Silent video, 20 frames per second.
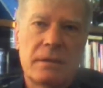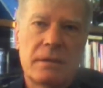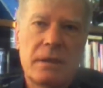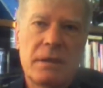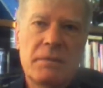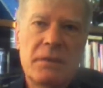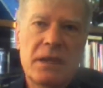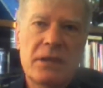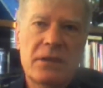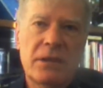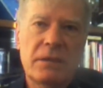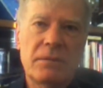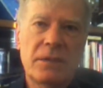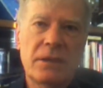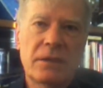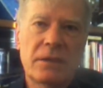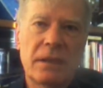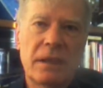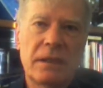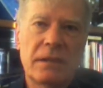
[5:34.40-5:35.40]
MSM
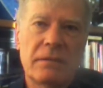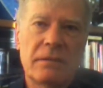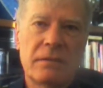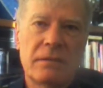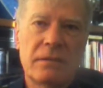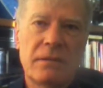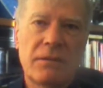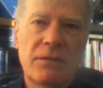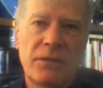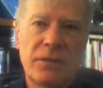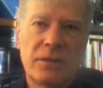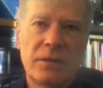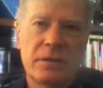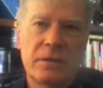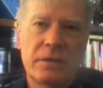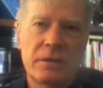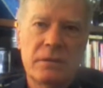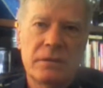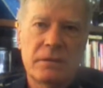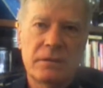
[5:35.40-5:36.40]
is a
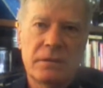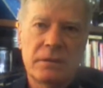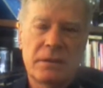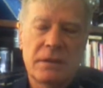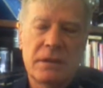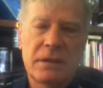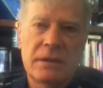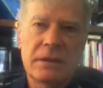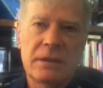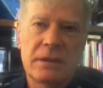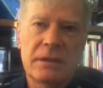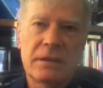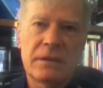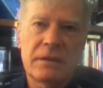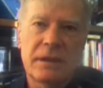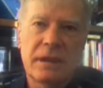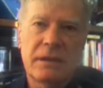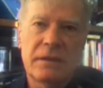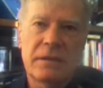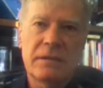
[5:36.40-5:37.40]
food. It's
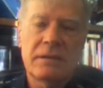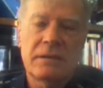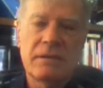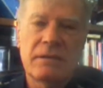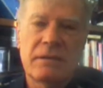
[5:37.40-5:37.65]
a